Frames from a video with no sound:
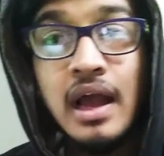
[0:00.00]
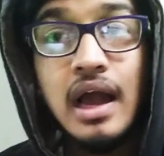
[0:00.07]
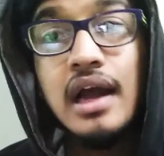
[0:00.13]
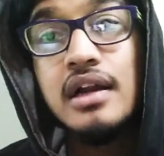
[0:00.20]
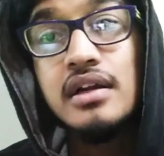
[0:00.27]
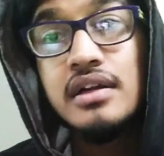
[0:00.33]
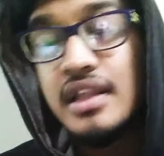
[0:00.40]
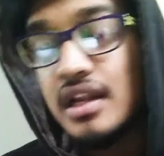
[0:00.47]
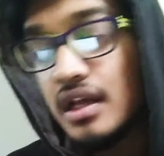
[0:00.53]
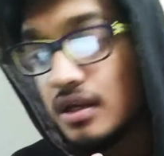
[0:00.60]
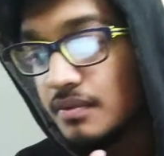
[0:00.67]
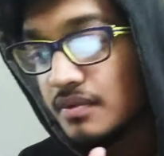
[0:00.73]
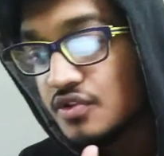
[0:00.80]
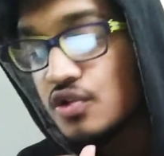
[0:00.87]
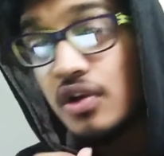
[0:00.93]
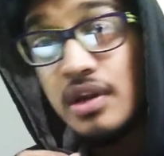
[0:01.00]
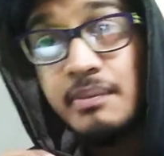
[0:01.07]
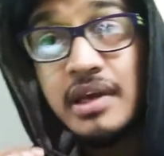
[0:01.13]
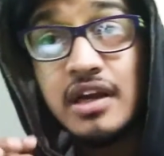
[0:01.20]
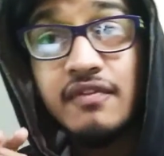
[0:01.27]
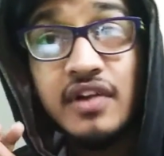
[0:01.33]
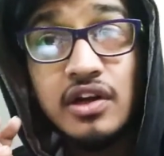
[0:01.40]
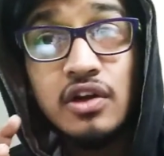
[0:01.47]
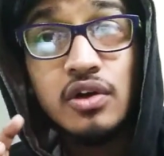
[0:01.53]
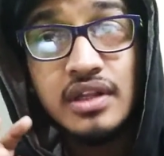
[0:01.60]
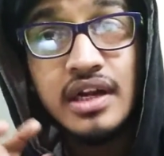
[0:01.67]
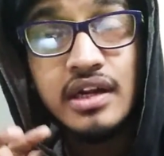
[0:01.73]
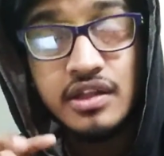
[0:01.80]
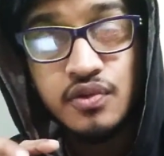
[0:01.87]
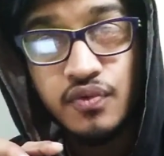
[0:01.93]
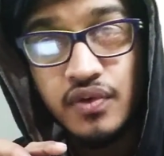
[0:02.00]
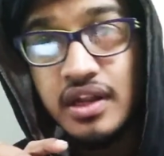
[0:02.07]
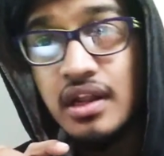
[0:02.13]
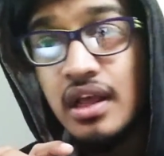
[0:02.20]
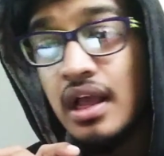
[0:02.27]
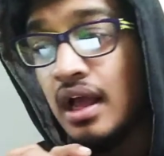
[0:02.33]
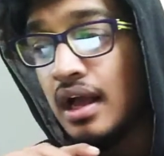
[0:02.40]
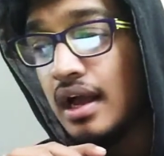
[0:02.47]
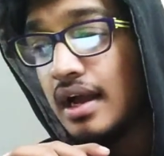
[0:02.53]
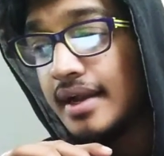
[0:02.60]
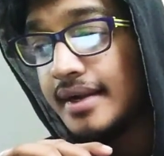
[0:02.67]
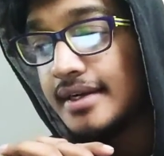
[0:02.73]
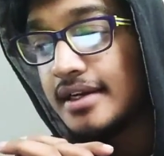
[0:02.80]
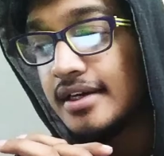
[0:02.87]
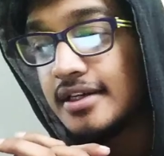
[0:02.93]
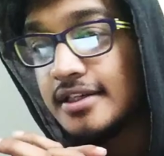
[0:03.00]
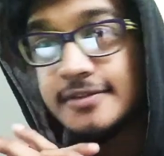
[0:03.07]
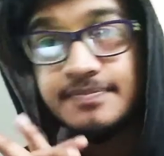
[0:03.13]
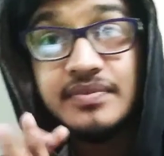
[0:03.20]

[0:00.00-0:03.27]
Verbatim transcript: and then i'll surely make a video on that as well and uh,